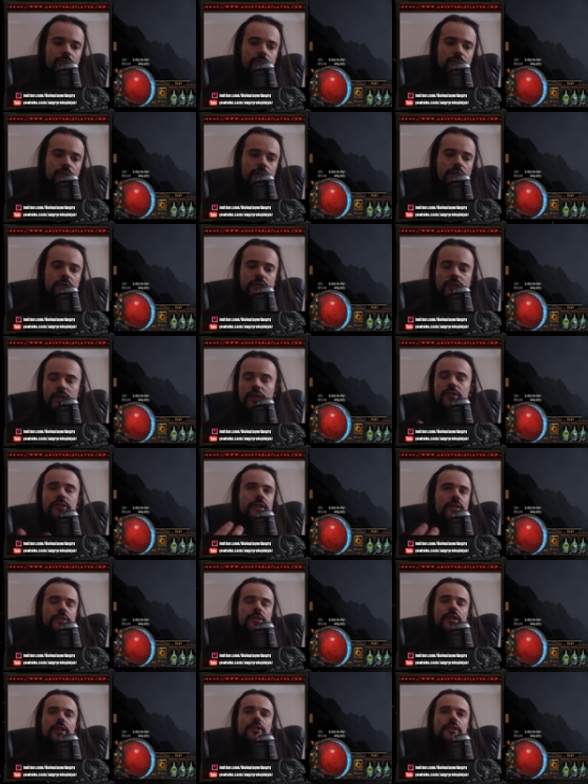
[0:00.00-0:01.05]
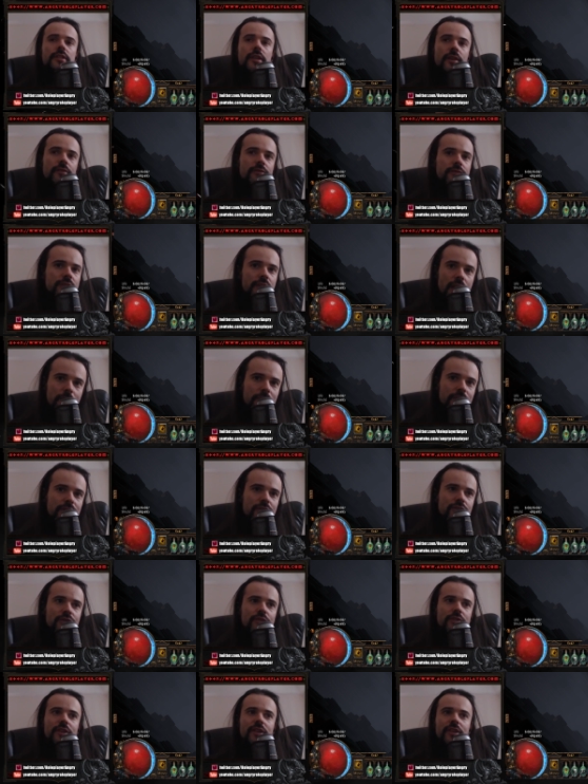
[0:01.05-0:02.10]
there's just enough damage
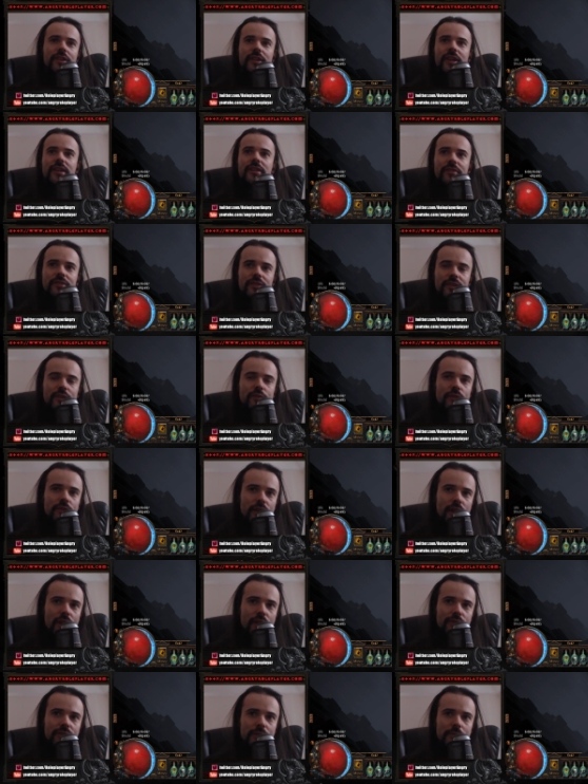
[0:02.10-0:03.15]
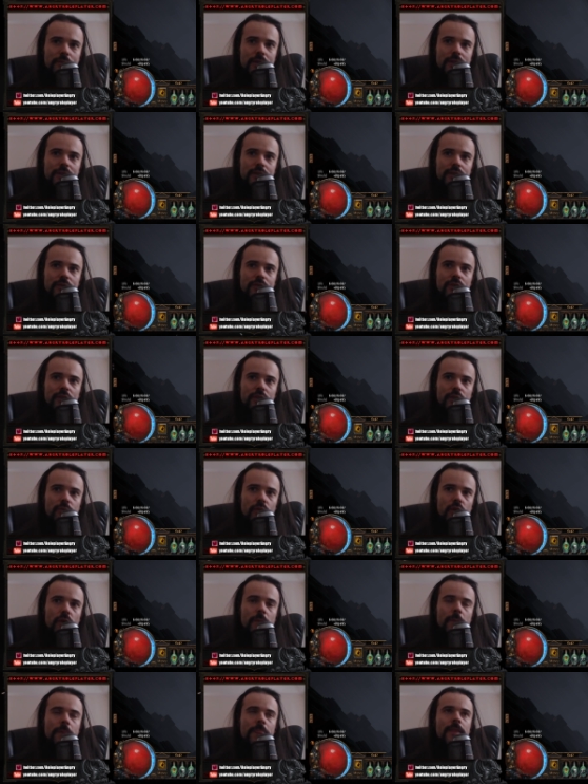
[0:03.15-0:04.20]
to kill anything without Elemental
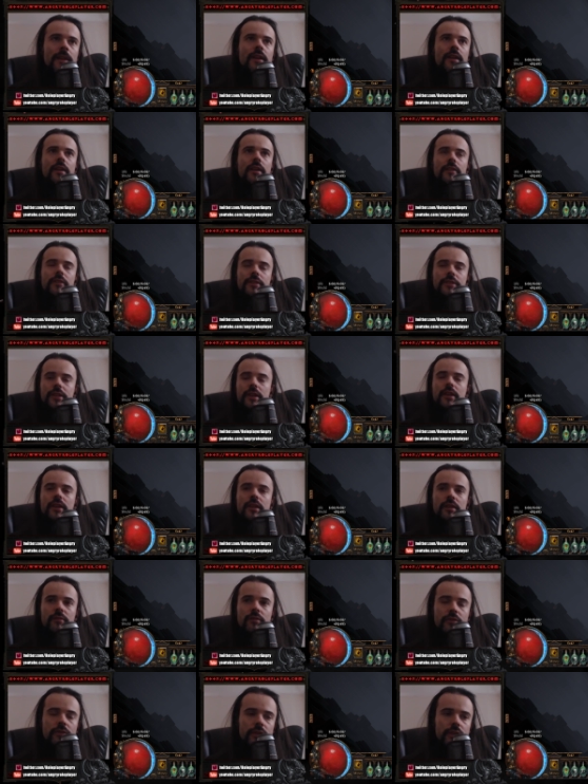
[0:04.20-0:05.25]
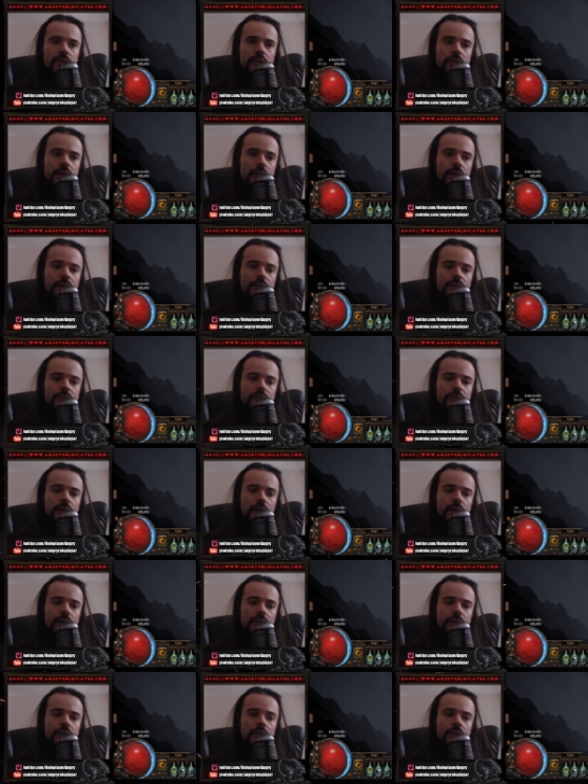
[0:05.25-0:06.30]
Equilibrium. The second thing is that